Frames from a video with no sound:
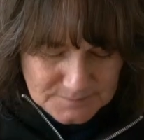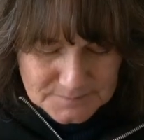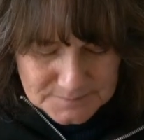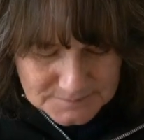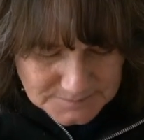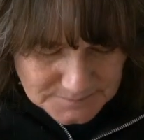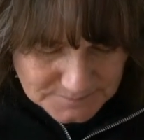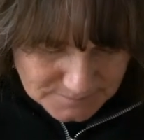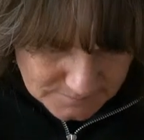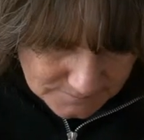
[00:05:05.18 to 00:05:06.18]

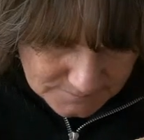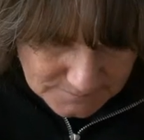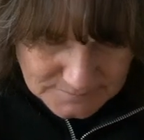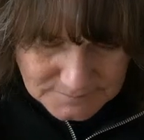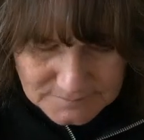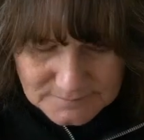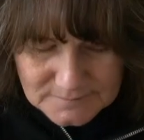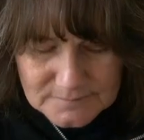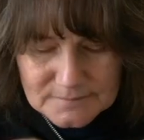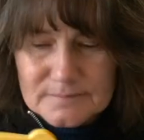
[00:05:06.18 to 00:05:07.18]

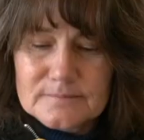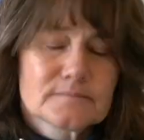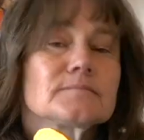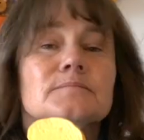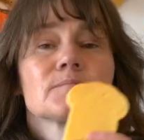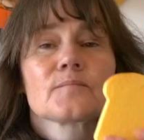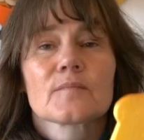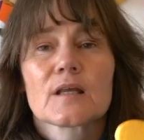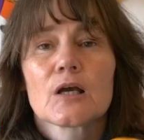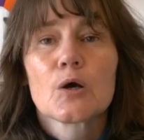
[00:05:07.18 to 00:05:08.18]

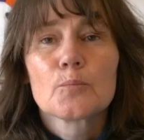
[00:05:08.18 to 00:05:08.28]
Nothing is said.